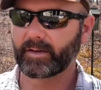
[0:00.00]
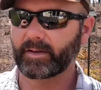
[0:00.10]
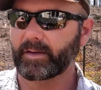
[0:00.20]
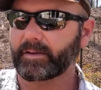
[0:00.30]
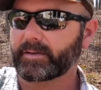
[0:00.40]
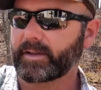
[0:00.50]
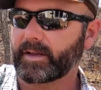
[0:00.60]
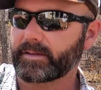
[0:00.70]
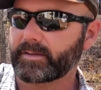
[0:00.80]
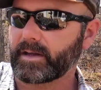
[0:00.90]
and other
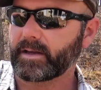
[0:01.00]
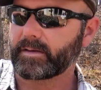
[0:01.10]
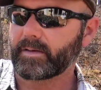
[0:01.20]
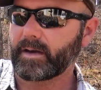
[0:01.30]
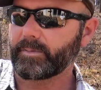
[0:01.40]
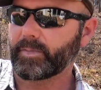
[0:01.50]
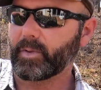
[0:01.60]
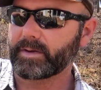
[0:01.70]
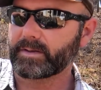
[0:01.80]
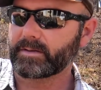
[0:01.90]
things, not
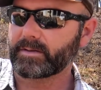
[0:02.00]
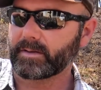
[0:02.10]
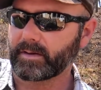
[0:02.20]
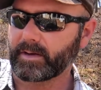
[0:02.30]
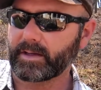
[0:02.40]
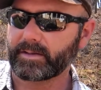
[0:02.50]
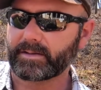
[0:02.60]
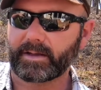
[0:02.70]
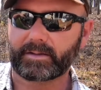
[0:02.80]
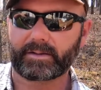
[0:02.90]
poisons and not
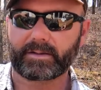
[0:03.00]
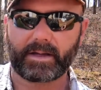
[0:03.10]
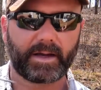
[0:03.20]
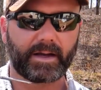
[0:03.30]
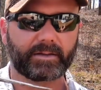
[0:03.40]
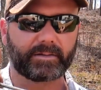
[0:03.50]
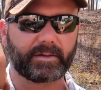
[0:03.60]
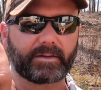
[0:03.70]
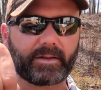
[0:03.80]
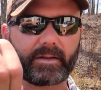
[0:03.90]
insecticides or
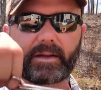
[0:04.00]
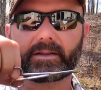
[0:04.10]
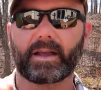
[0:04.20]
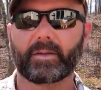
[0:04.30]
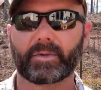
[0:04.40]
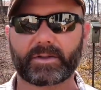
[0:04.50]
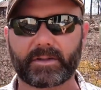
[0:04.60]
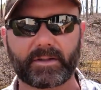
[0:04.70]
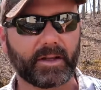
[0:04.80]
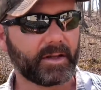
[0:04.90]
anything like that, but
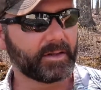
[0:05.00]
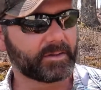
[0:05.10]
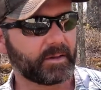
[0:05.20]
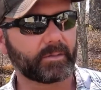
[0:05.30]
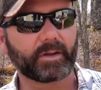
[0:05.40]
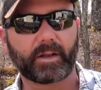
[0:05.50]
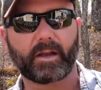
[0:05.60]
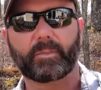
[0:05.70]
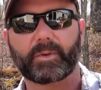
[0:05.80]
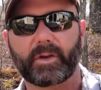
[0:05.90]
just something to
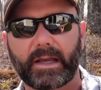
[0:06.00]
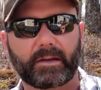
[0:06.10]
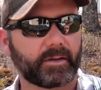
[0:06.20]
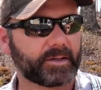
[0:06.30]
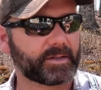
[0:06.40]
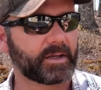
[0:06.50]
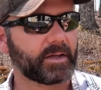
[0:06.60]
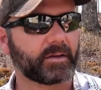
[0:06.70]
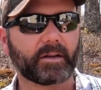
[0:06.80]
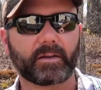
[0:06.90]
help you handle the
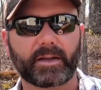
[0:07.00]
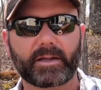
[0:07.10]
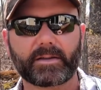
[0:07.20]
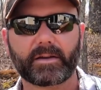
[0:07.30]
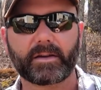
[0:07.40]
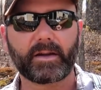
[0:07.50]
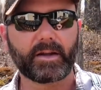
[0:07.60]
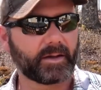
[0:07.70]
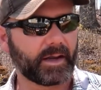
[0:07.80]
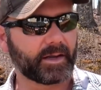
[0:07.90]
seed a little easier
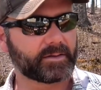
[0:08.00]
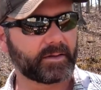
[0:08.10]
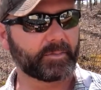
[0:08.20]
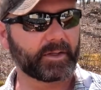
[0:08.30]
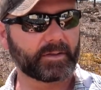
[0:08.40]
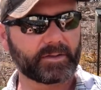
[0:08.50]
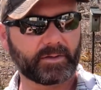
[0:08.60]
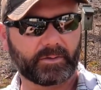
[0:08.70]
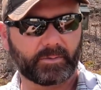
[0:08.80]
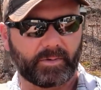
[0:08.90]
and something
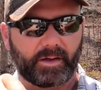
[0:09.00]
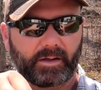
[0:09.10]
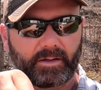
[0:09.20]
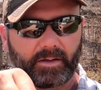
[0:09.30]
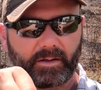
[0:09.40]
to